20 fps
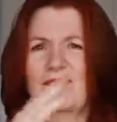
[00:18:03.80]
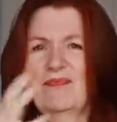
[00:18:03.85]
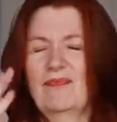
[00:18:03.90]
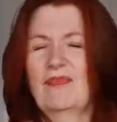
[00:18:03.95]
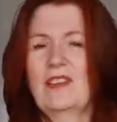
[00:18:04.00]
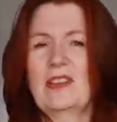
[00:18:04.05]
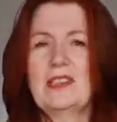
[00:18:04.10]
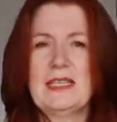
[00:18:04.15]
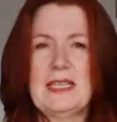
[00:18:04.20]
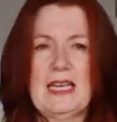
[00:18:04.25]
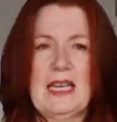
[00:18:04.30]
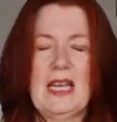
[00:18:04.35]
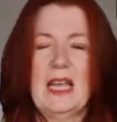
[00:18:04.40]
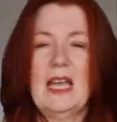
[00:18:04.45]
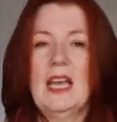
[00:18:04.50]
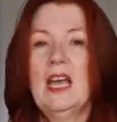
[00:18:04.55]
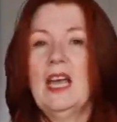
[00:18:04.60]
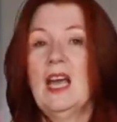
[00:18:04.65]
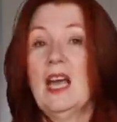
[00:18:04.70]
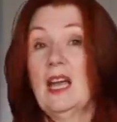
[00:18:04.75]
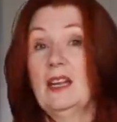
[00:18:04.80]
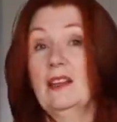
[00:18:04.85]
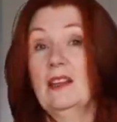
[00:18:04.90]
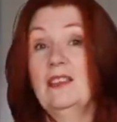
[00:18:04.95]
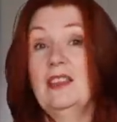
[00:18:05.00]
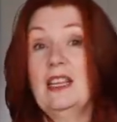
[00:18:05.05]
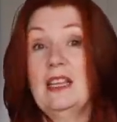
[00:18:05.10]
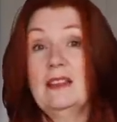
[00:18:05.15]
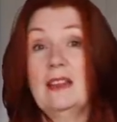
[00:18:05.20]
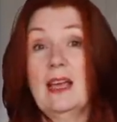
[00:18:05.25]
fussy, and I
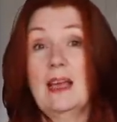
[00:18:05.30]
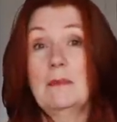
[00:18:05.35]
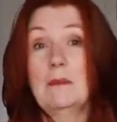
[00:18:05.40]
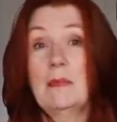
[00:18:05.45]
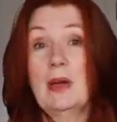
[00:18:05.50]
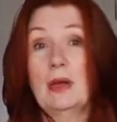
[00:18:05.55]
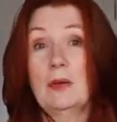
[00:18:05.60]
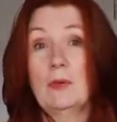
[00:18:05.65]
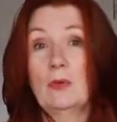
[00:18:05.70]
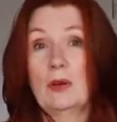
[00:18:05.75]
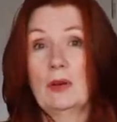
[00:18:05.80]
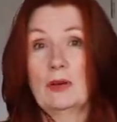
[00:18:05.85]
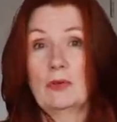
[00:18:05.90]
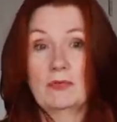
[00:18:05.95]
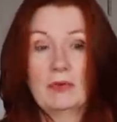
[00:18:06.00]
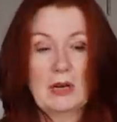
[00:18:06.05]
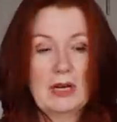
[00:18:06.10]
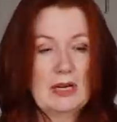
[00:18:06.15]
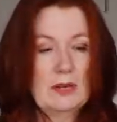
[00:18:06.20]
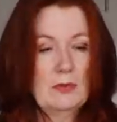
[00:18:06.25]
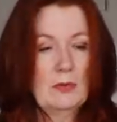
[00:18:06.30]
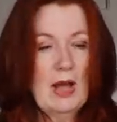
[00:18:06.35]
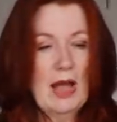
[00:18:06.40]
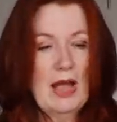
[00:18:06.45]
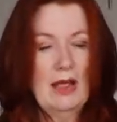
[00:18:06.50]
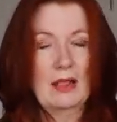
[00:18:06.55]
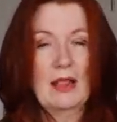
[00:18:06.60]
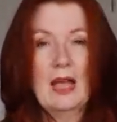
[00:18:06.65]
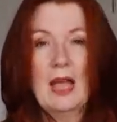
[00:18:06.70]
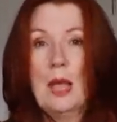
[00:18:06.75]
think that might work really
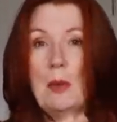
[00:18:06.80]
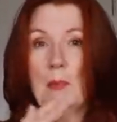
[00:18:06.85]
well.